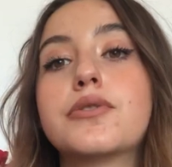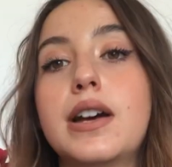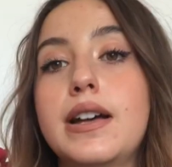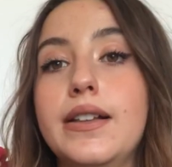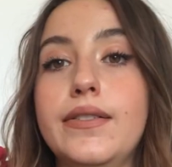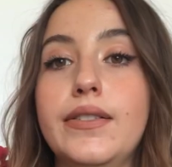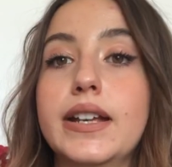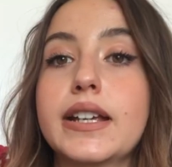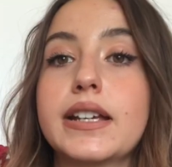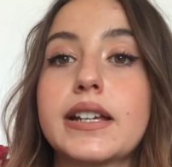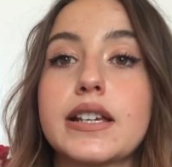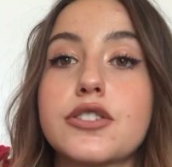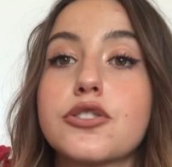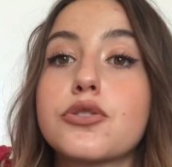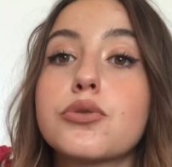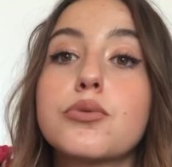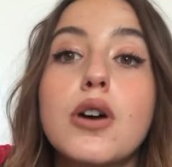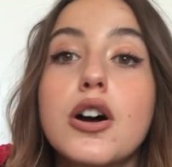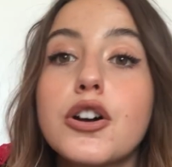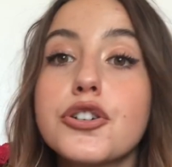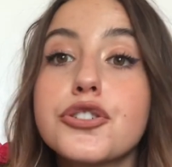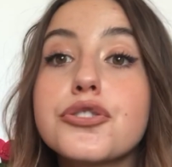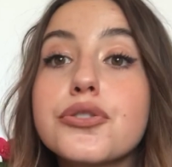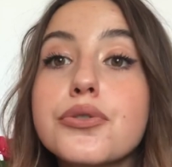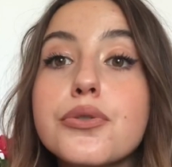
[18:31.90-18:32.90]
to have like a
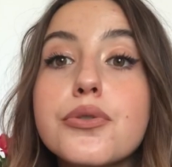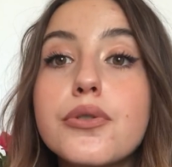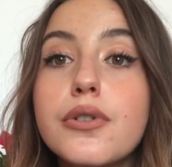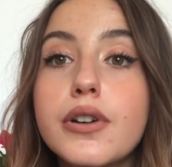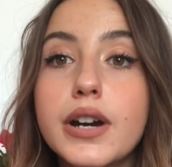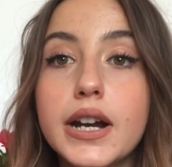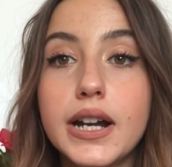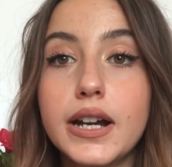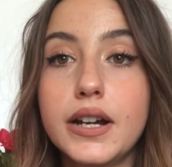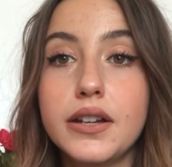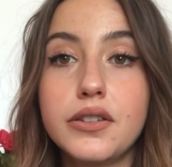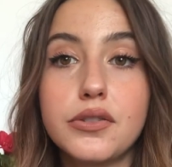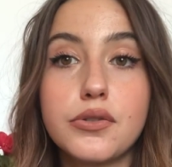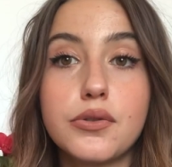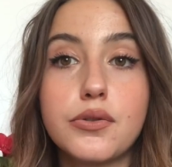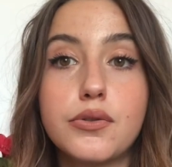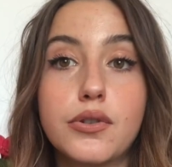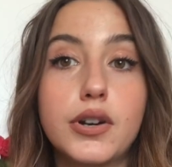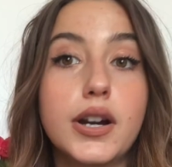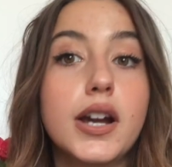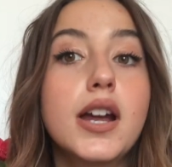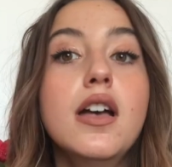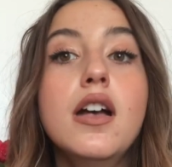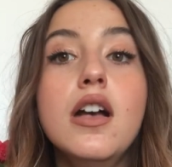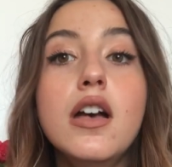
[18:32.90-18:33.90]
squash court,
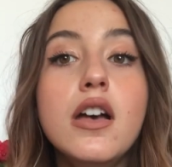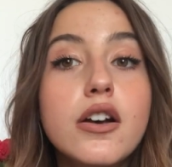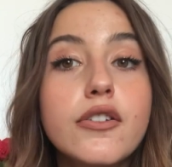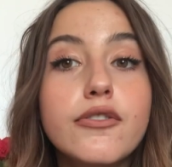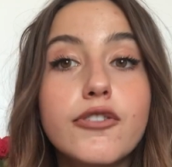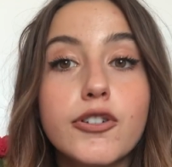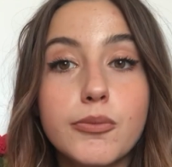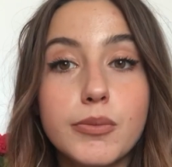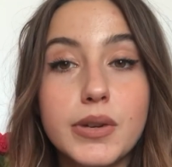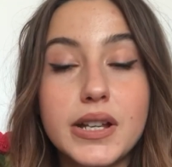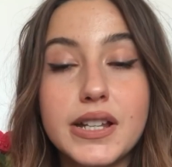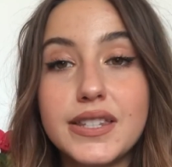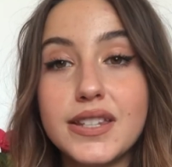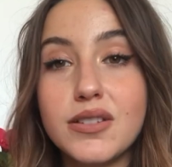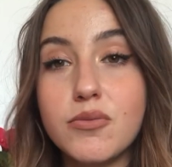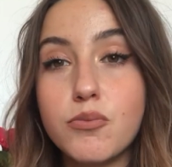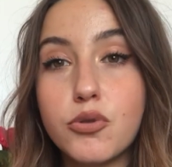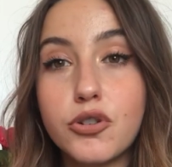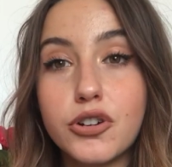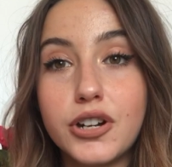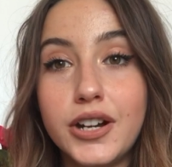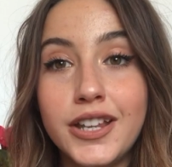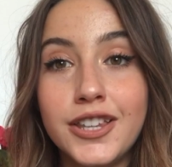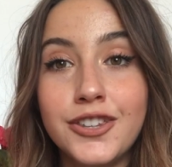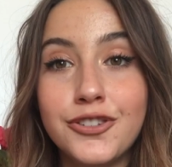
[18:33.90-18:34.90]
or for me it's
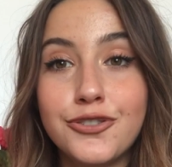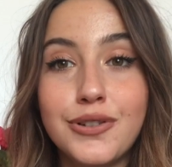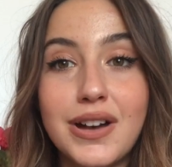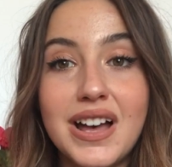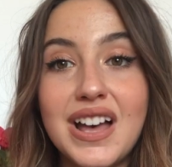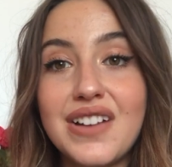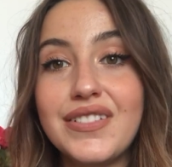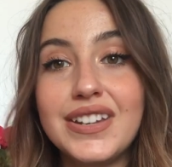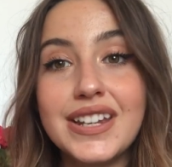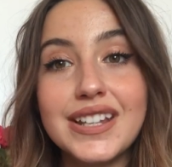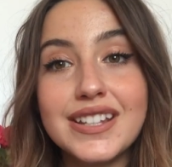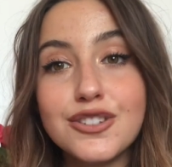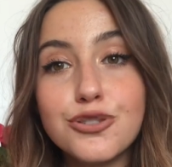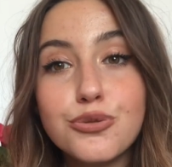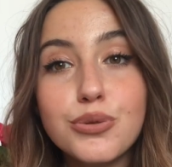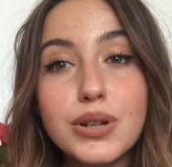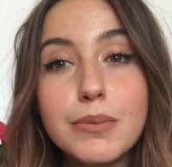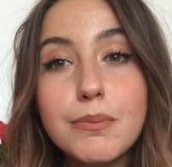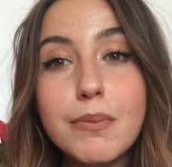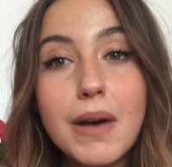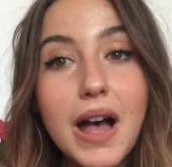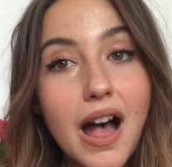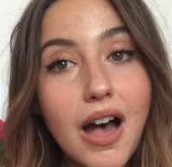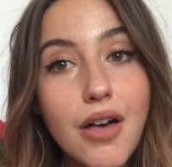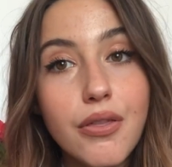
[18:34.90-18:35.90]
important to have an
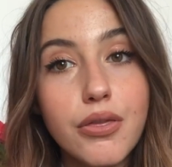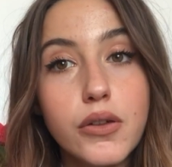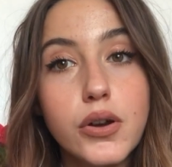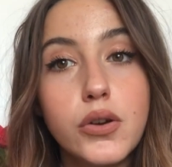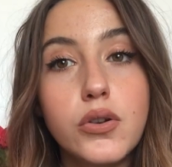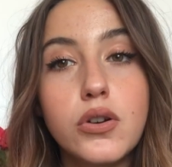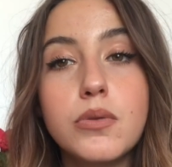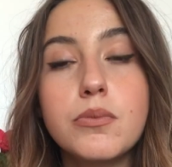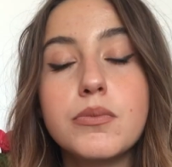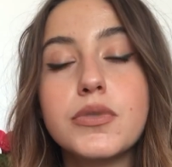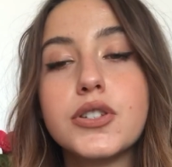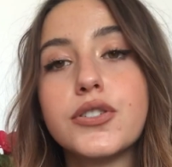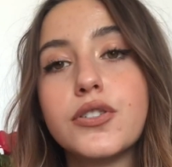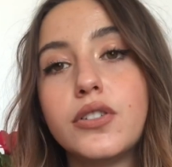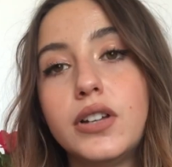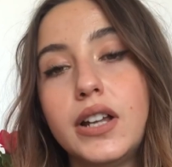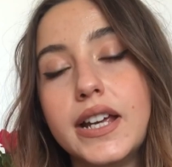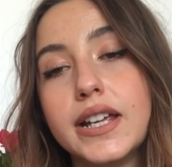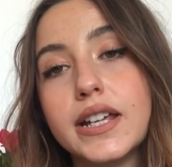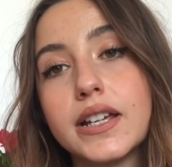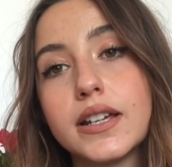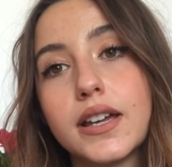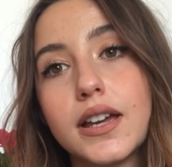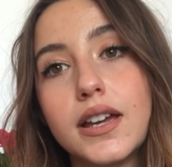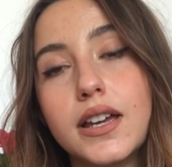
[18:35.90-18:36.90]
ensuite bathroom. So
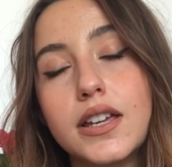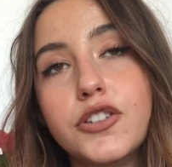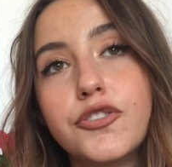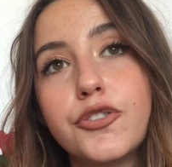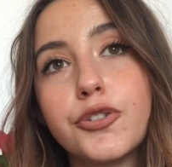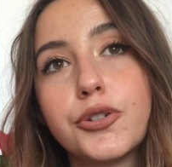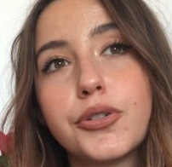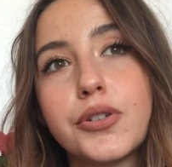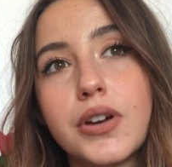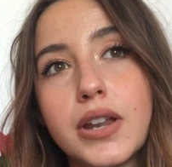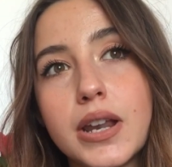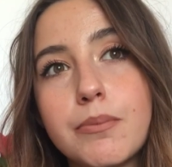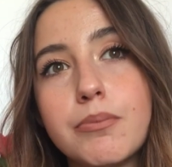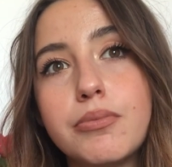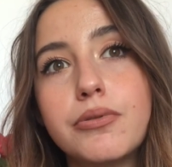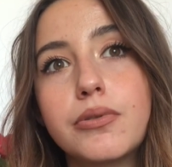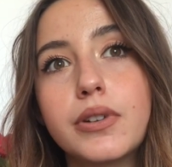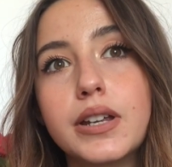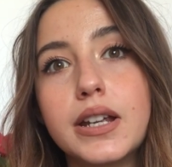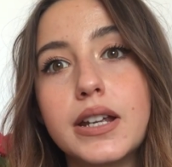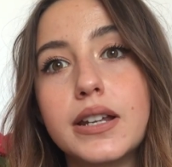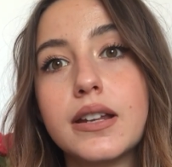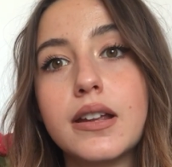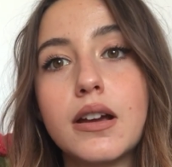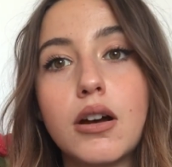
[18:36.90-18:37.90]
like, you're gonna put
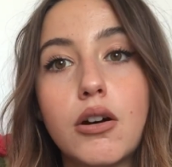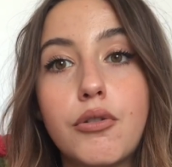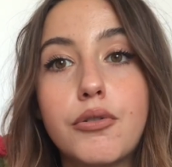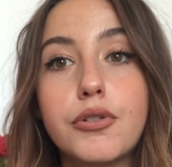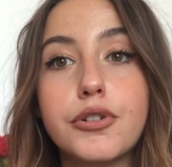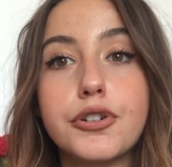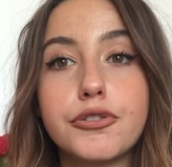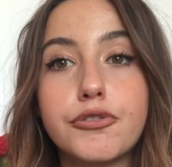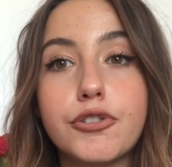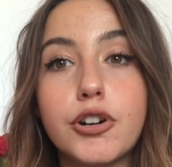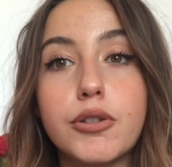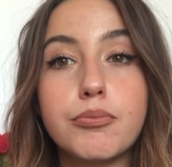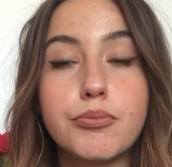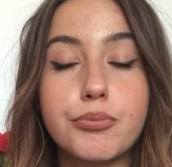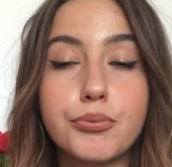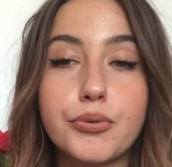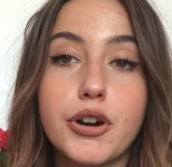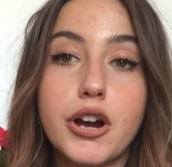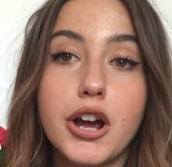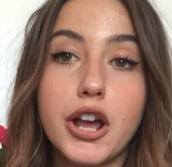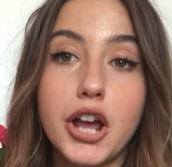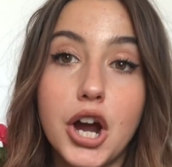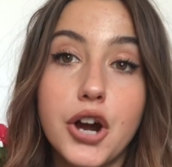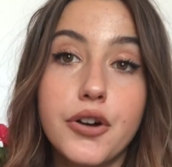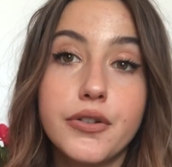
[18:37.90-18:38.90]
in an order of
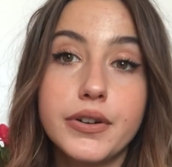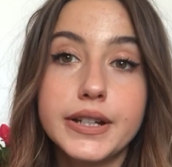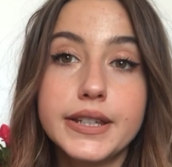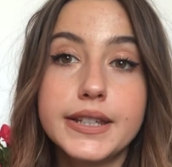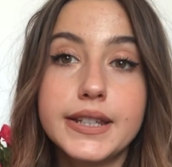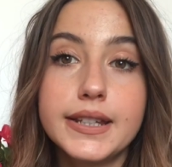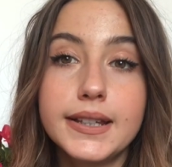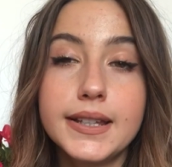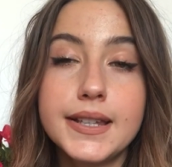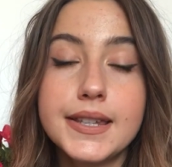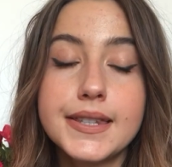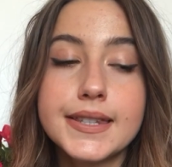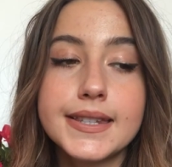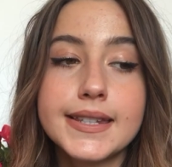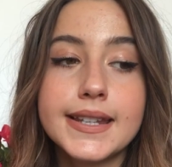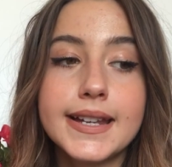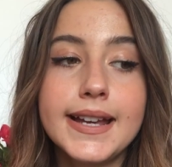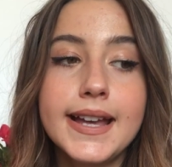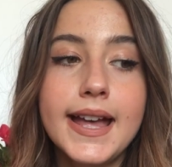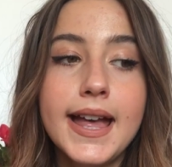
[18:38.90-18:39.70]
priorities.